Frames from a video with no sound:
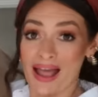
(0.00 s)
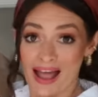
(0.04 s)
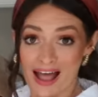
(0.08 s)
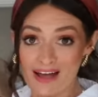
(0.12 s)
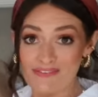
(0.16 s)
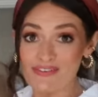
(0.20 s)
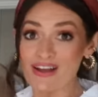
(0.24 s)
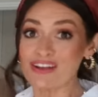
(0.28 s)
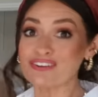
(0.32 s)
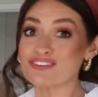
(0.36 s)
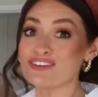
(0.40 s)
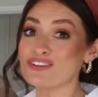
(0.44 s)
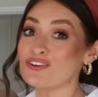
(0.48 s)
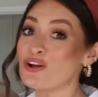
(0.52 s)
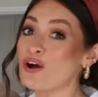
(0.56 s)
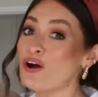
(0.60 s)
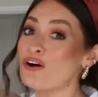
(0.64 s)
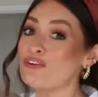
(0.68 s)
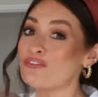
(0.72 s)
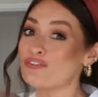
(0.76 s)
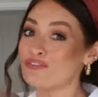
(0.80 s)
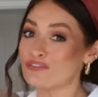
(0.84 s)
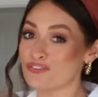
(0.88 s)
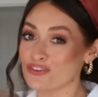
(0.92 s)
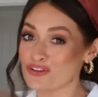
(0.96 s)
I have actually got
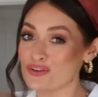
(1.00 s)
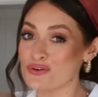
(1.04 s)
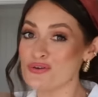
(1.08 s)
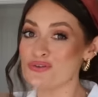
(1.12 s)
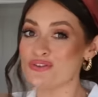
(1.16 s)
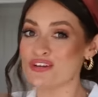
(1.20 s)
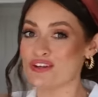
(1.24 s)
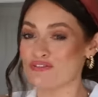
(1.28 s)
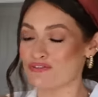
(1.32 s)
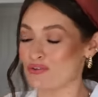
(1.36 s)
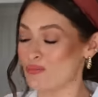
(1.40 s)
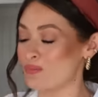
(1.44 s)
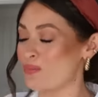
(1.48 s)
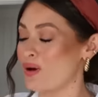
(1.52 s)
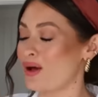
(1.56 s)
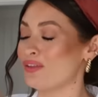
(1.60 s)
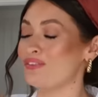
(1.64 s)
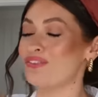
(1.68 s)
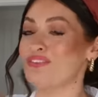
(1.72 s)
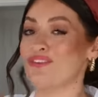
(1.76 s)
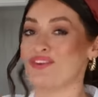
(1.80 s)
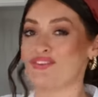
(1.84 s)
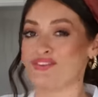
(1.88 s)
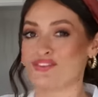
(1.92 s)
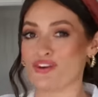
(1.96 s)
a few different
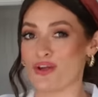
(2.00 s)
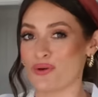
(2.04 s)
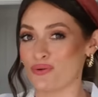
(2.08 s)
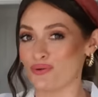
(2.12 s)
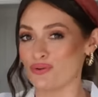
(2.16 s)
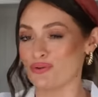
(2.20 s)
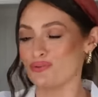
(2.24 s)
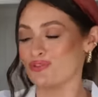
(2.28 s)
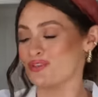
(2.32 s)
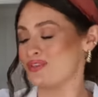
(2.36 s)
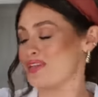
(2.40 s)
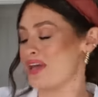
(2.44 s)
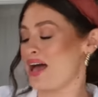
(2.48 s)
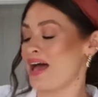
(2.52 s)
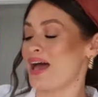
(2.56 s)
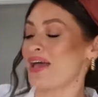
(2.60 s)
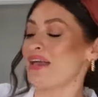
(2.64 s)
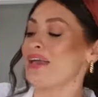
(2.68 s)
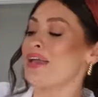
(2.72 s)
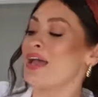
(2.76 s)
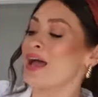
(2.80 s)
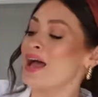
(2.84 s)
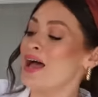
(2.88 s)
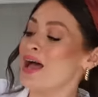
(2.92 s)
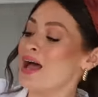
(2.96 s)
ones to show you
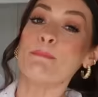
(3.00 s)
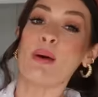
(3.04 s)
today.